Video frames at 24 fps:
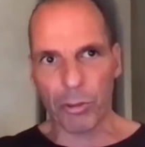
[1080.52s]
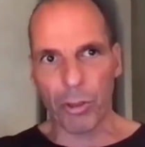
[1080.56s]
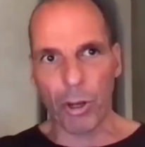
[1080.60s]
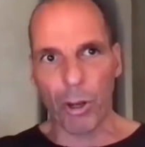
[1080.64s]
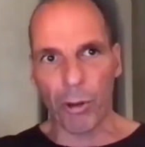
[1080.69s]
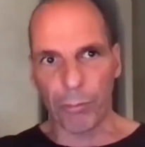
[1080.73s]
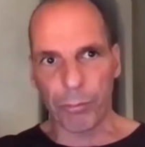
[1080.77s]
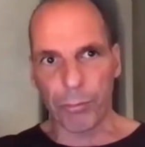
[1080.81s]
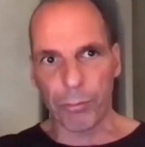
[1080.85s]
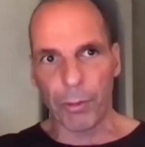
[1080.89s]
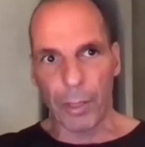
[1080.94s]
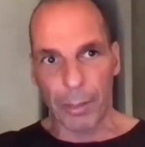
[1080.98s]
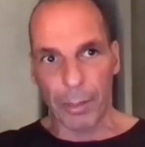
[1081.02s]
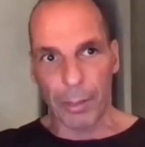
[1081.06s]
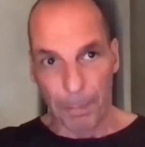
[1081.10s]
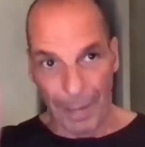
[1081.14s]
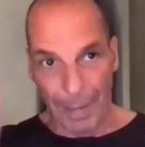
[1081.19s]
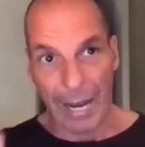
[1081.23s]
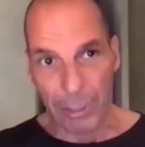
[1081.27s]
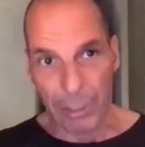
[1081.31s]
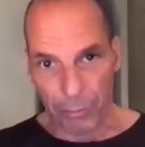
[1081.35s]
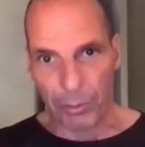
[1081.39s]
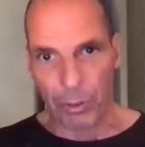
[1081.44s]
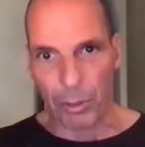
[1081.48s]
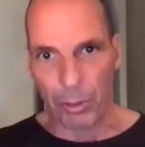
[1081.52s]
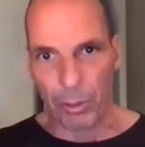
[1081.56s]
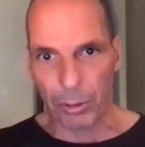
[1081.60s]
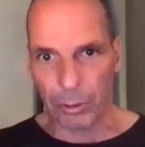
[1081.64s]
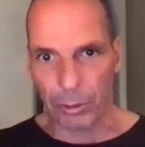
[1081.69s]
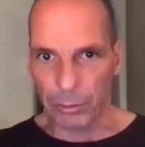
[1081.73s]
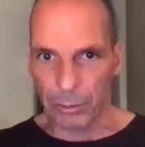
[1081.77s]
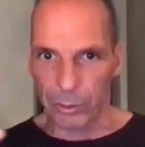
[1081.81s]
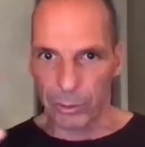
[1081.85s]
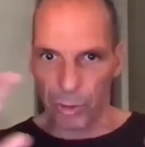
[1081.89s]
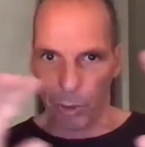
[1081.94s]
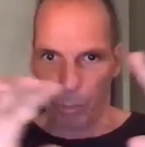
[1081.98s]
of the price of corn.
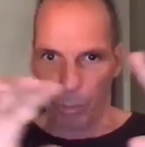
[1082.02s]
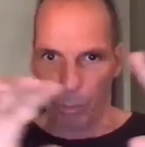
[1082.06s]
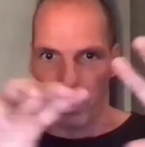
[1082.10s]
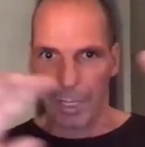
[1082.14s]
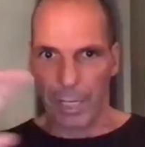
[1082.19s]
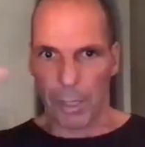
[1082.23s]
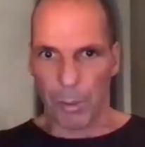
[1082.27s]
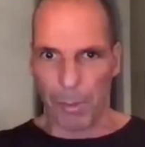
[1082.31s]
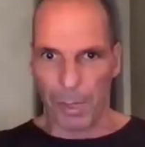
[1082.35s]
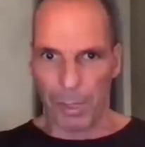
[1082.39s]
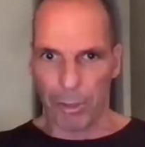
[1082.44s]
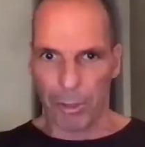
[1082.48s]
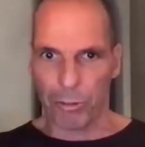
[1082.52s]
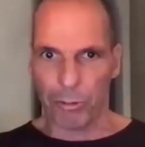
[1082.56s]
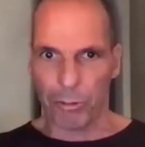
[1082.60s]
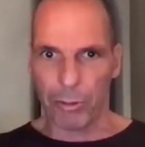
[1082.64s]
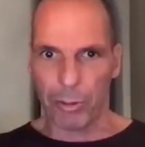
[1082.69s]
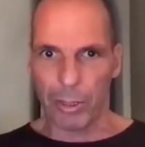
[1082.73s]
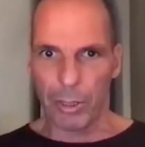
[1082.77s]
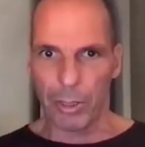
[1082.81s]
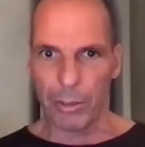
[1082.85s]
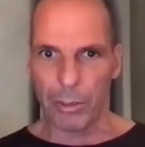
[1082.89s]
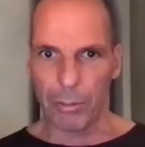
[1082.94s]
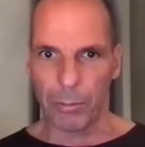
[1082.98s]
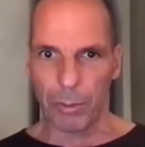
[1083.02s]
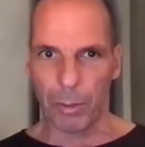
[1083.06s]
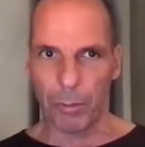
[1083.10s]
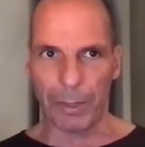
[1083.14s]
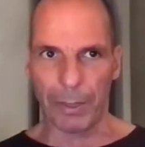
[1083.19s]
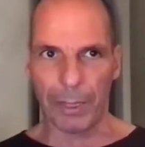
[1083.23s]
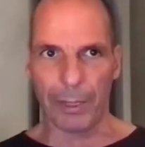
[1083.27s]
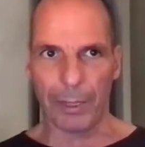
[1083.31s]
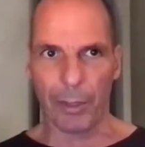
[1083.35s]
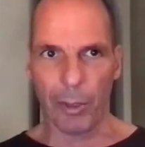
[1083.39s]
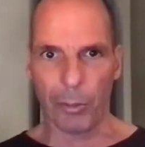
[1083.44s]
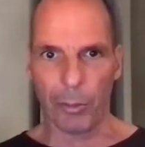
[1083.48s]
So one equation with one
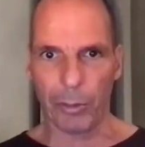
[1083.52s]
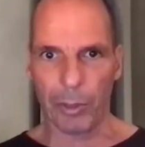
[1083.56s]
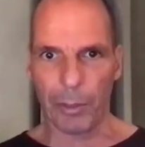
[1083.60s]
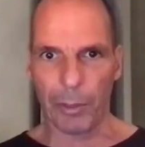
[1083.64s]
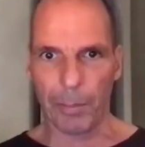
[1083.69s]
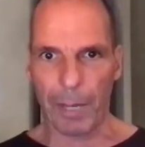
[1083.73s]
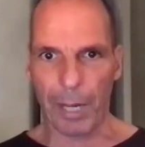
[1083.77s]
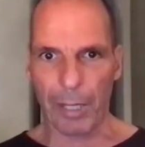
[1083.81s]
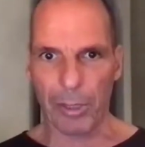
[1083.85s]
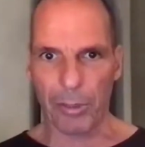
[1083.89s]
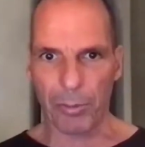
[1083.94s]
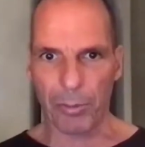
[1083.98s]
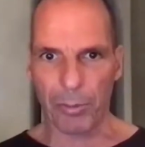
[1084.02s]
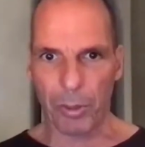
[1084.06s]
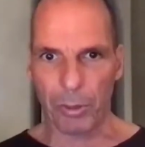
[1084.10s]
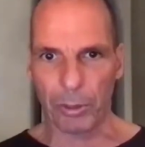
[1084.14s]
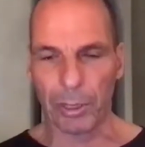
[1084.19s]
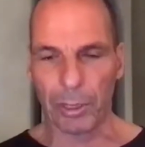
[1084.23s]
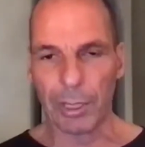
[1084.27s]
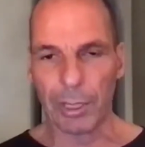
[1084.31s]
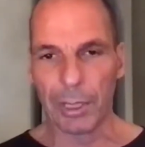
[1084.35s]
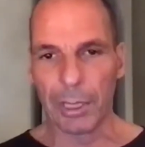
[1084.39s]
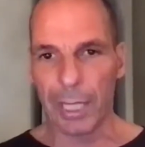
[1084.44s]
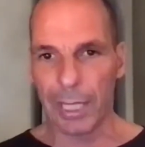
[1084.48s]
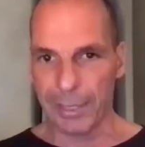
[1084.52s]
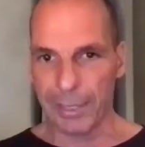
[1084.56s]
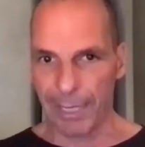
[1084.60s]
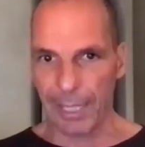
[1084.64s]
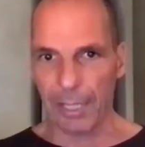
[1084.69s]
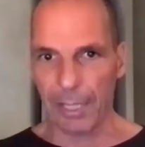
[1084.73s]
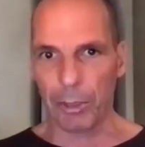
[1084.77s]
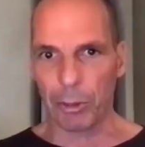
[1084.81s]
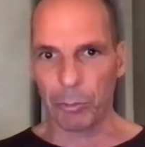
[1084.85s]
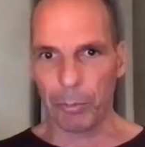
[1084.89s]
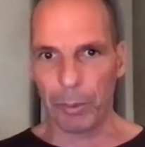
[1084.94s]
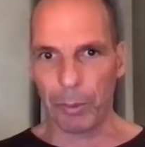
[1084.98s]
unknown, the price of corn. A
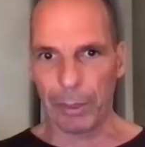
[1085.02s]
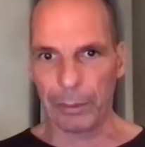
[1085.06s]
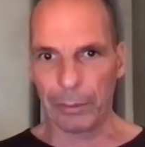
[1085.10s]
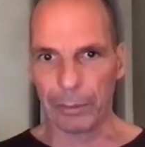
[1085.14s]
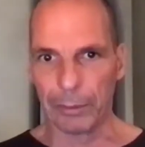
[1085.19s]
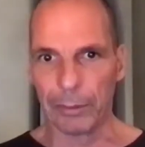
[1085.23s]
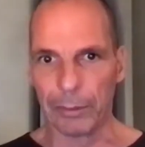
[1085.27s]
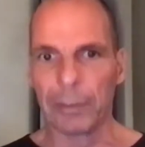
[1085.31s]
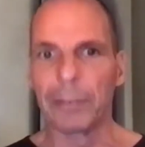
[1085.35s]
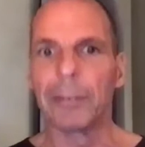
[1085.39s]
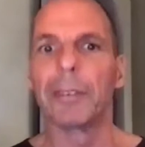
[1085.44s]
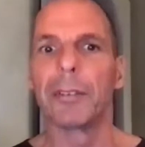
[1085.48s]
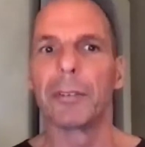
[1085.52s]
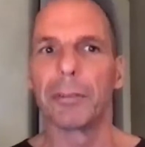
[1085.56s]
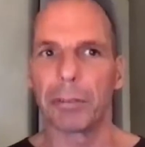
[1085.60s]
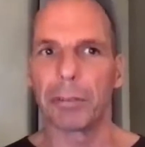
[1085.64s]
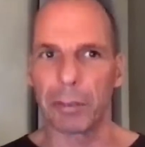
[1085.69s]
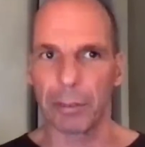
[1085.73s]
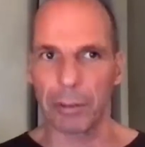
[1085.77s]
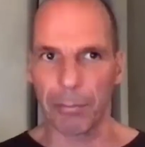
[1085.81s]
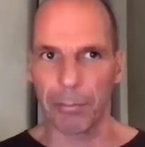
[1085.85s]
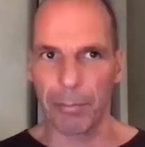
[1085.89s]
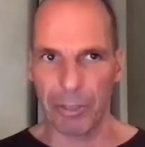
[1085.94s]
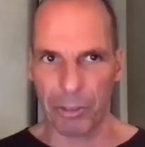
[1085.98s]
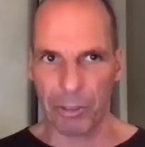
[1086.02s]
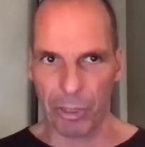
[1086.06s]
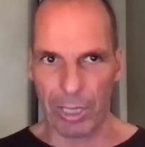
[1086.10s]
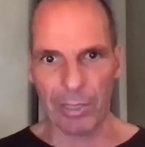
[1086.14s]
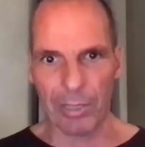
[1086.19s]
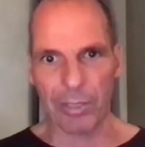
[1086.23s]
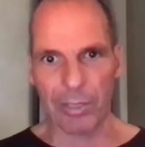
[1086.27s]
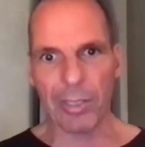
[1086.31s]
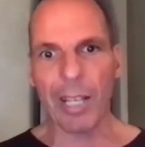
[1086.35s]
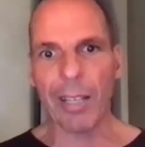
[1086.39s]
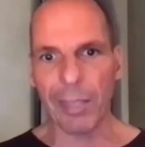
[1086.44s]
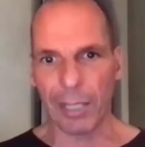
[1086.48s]
second one for
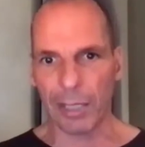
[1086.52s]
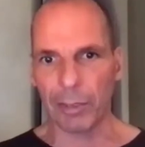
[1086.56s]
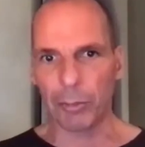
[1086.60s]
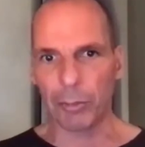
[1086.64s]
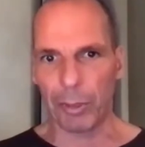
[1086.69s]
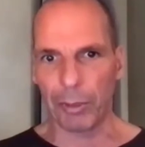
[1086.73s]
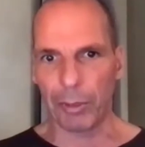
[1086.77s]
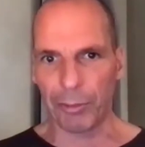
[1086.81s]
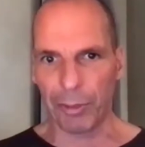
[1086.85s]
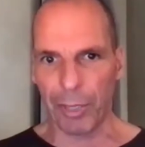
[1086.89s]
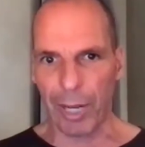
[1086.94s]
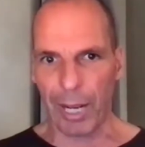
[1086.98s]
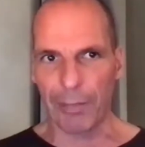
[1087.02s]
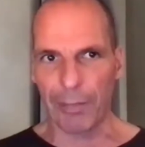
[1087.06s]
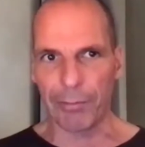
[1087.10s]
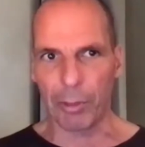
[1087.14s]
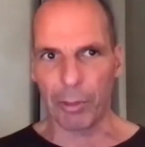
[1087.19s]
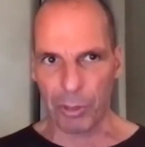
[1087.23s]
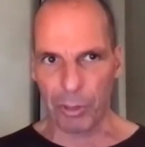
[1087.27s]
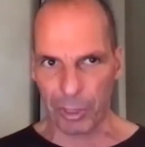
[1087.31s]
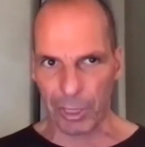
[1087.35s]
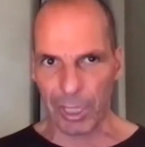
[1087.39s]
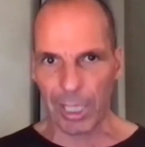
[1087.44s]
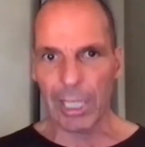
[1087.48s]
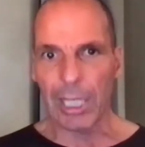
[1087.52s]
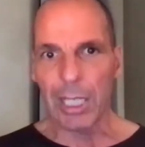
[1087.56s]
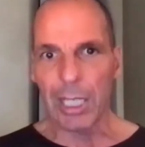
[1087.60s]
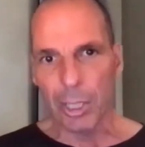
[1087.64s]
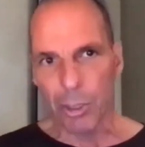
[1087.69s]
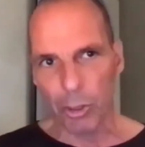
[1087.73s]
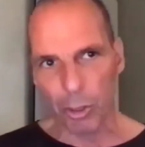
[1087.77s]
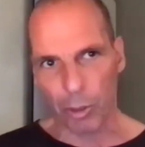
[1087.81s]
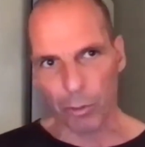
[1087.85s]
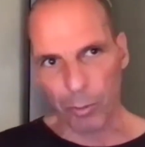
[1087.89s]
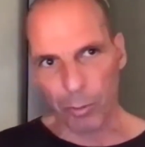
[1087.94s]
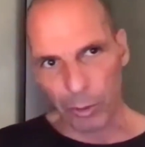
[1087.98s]
machines, a third one for iPhones, okay?
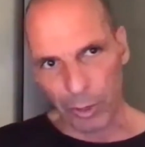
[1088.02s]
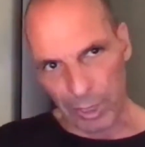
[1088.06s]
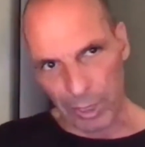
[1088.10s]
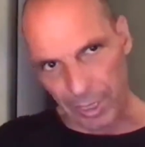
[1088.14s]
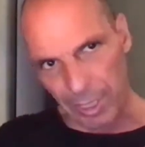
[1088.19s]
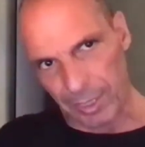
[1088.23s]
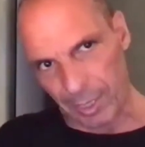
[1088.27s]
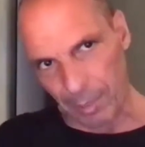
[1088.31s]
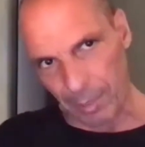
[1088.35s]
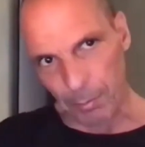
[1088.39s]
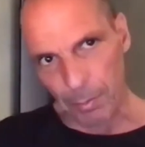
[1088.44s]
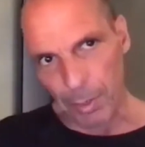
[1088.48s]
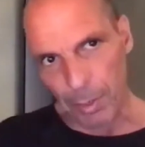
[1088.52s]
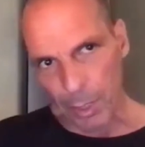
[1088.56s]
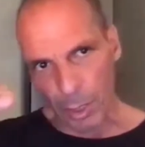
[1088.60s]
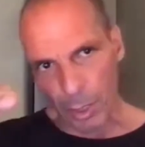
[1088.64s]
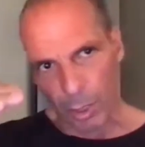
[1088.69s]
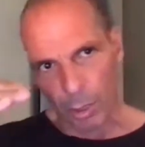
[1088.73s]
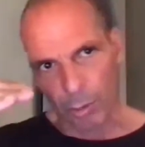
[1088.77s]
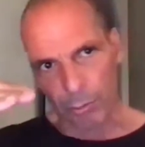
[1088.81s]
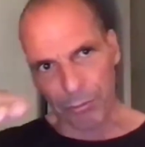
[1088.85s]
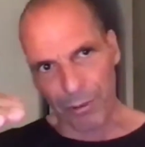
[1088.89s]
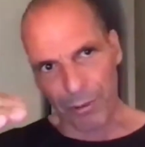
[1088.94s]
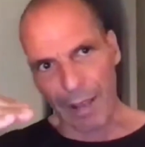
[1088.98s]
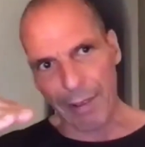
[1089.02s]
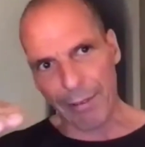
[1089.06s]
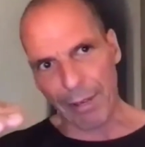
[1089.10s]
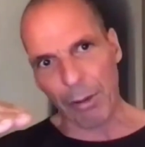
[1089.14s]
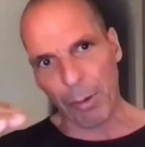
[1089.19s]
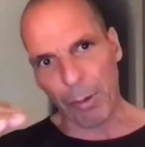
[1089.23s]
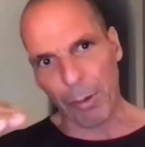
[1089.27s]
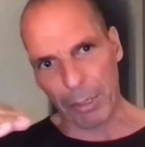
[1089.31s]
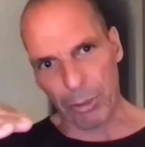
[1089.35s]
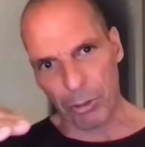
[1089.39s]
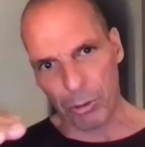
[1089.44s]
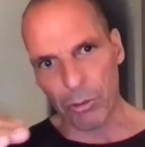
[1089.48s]
So you've got a system of 5
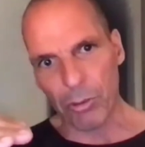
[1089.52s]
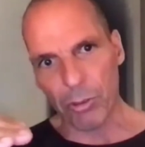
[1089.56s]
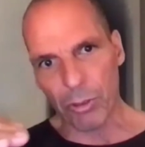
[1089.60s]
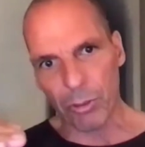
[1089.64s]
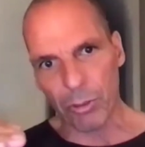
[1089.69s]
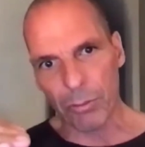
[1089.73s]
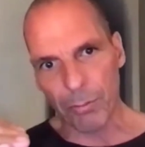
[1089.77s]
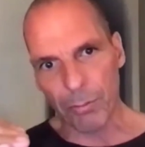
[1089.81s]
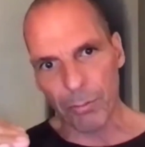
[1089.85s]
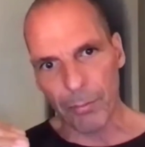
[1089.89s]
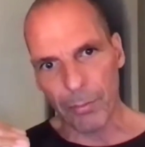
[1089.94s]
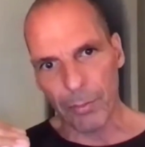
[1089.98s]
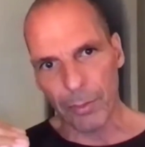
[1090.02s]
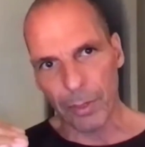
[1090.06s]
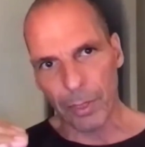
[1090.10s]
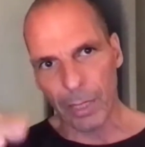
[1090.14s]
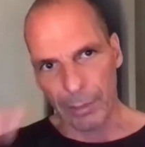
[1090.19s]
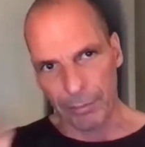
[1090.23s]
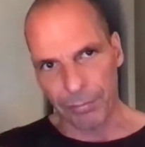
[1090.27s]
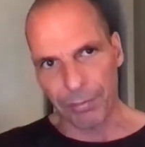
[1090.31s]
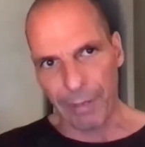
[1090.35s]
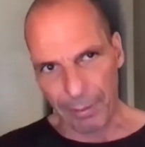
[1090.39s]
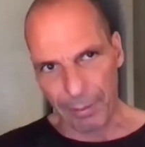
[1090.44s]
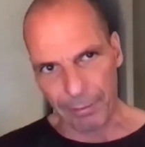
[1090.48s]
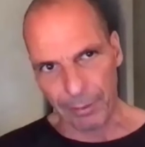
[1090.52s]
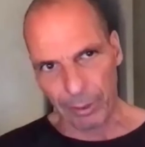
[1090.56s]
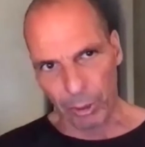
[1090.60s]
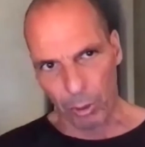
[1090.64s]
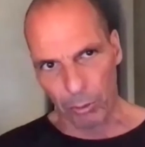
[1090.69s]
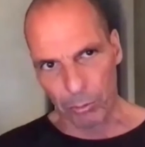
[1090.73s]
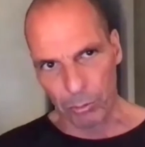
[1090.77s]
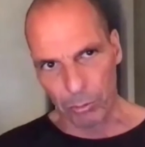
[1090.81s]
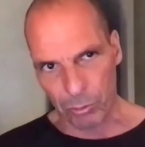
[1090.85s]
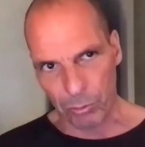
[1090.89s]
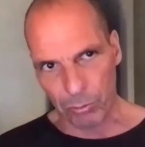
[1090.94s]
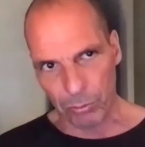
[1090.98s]
equations in 5
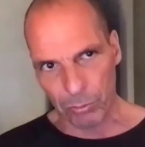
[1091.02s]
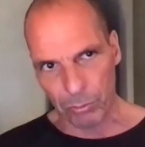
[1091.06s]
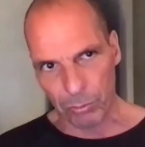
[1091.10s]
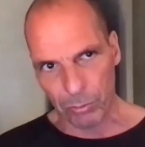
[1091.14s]
unknowns.